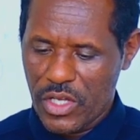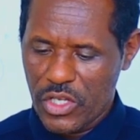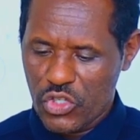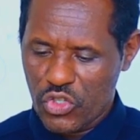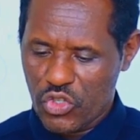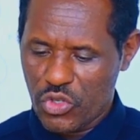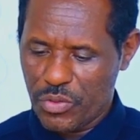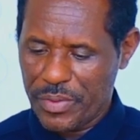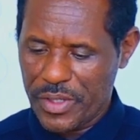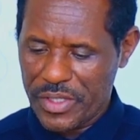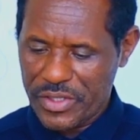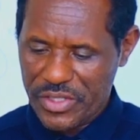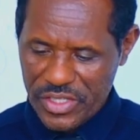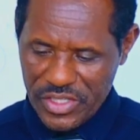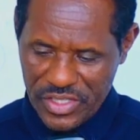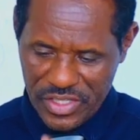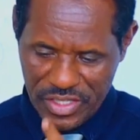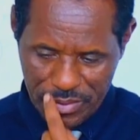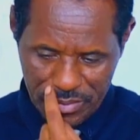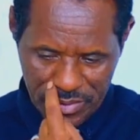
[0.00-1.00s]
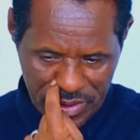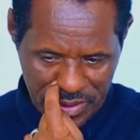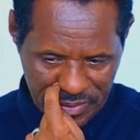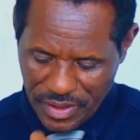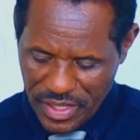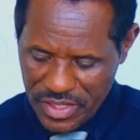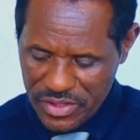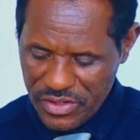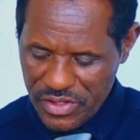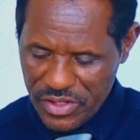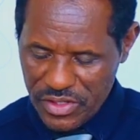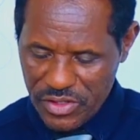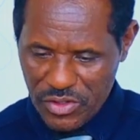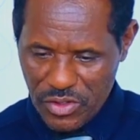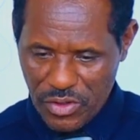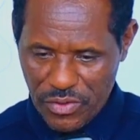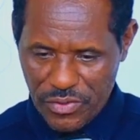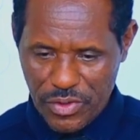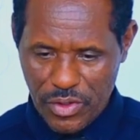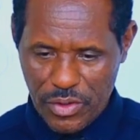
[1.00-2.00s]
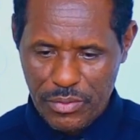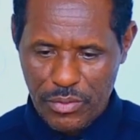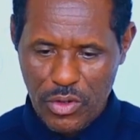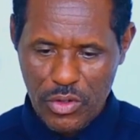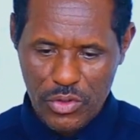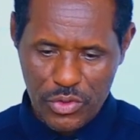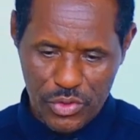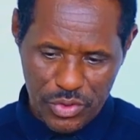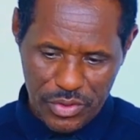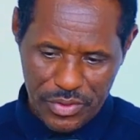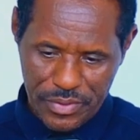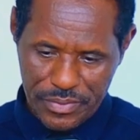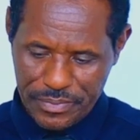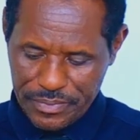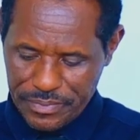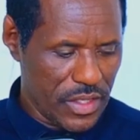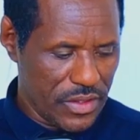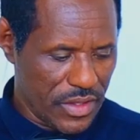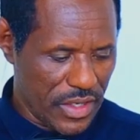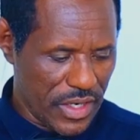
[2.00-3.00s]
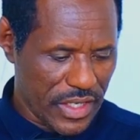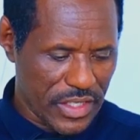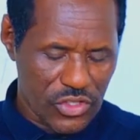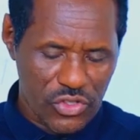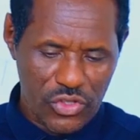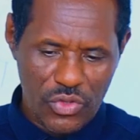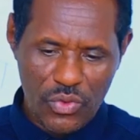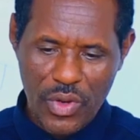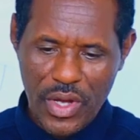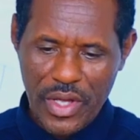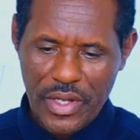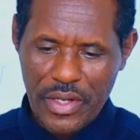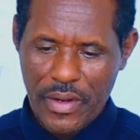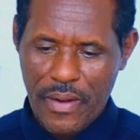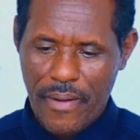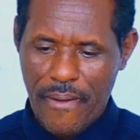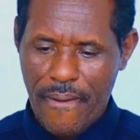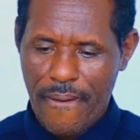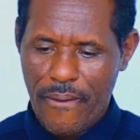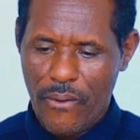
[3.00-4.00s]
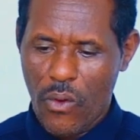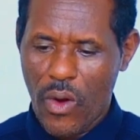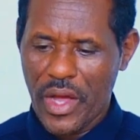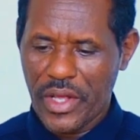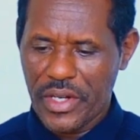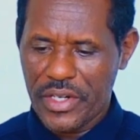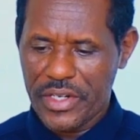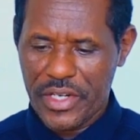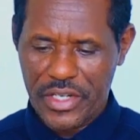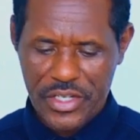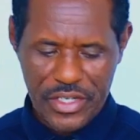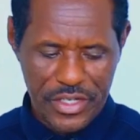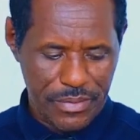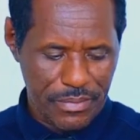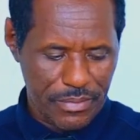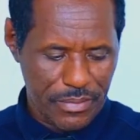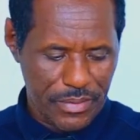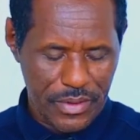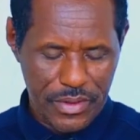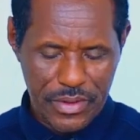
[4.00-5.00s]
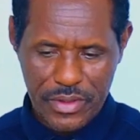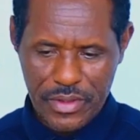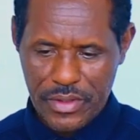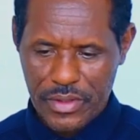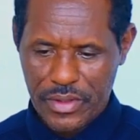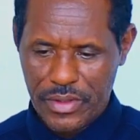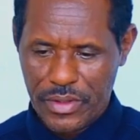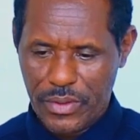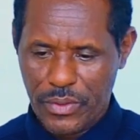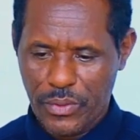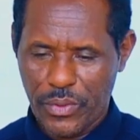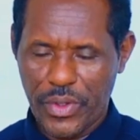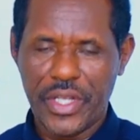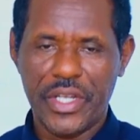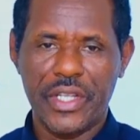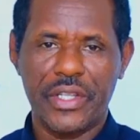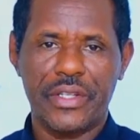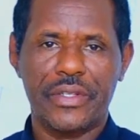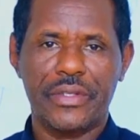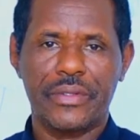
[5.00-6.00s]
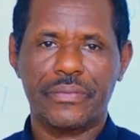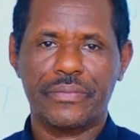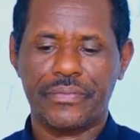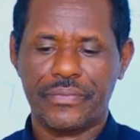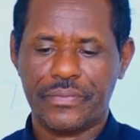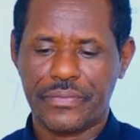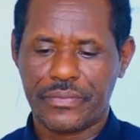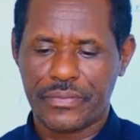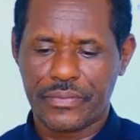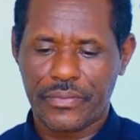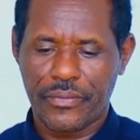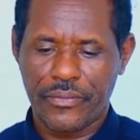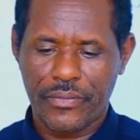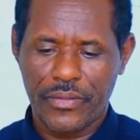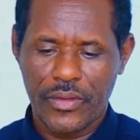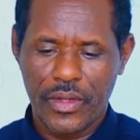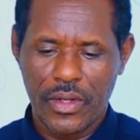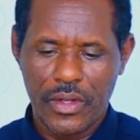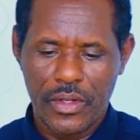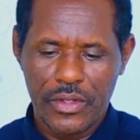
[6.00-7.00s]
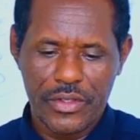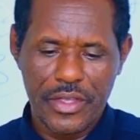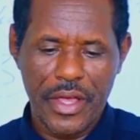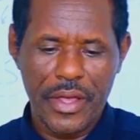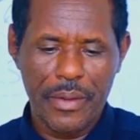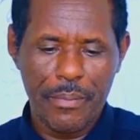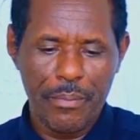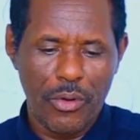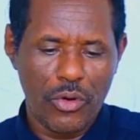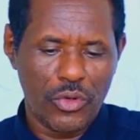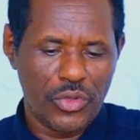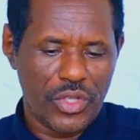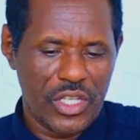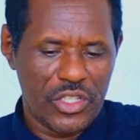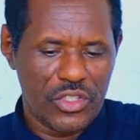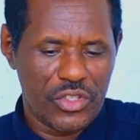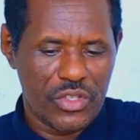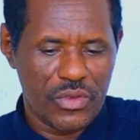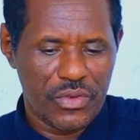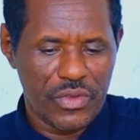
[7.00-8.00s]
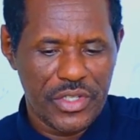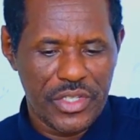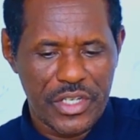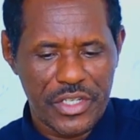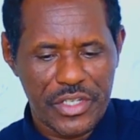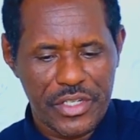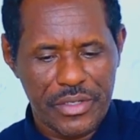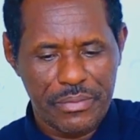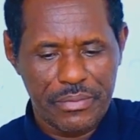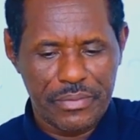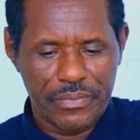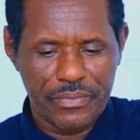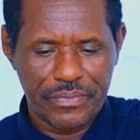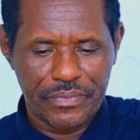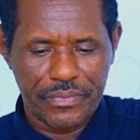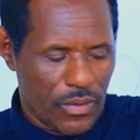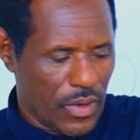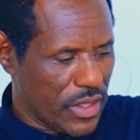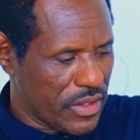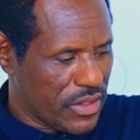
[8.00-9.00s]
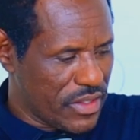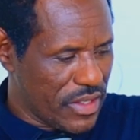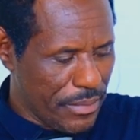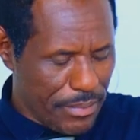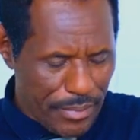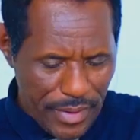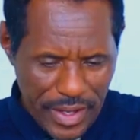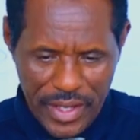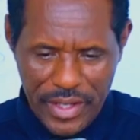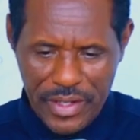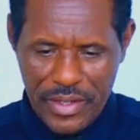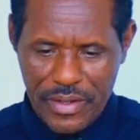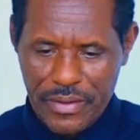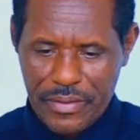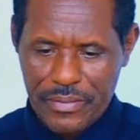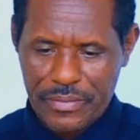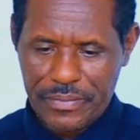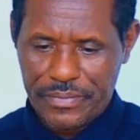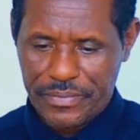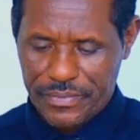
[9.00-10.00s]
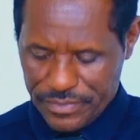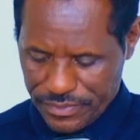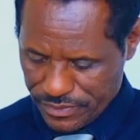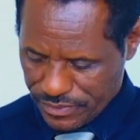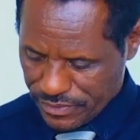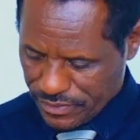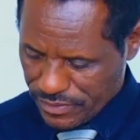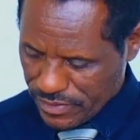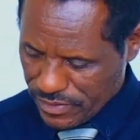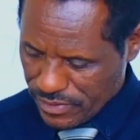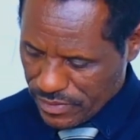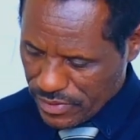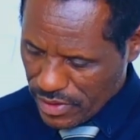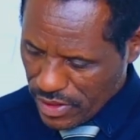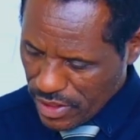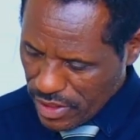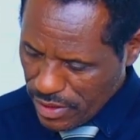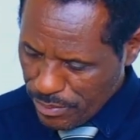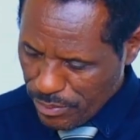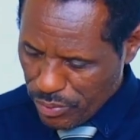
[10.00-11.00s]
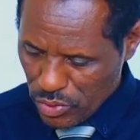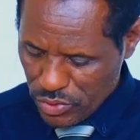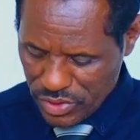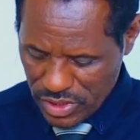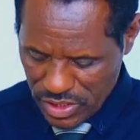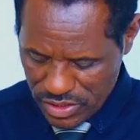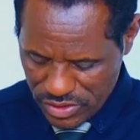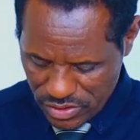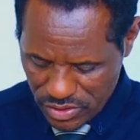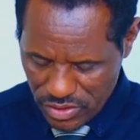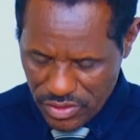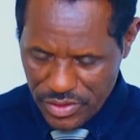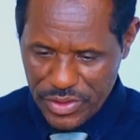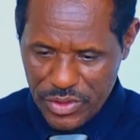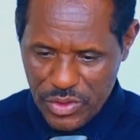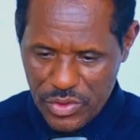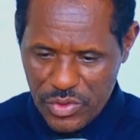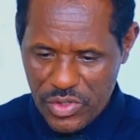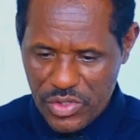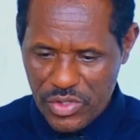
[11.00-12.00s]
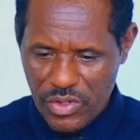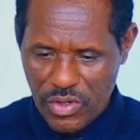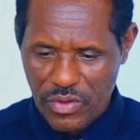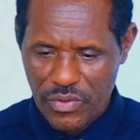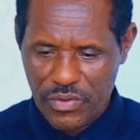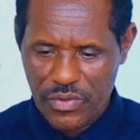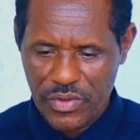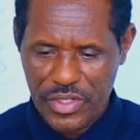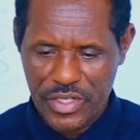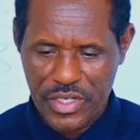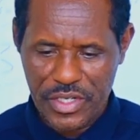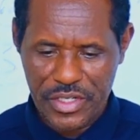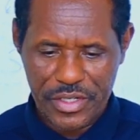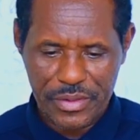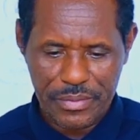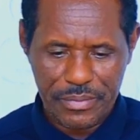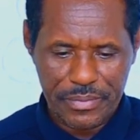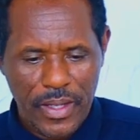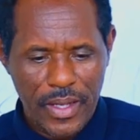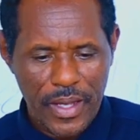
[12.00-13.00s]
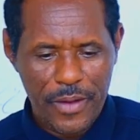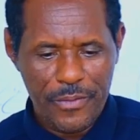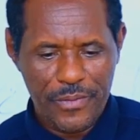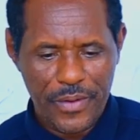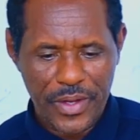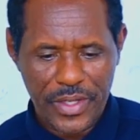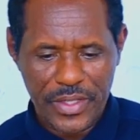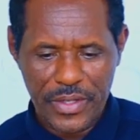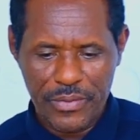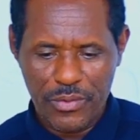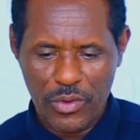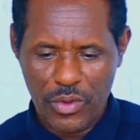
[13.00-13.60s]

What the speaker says: supersystems. Page 6 of your module. The next one, why leadership? We need the importance of leadership. What is the main importance or uses of leadership? Effective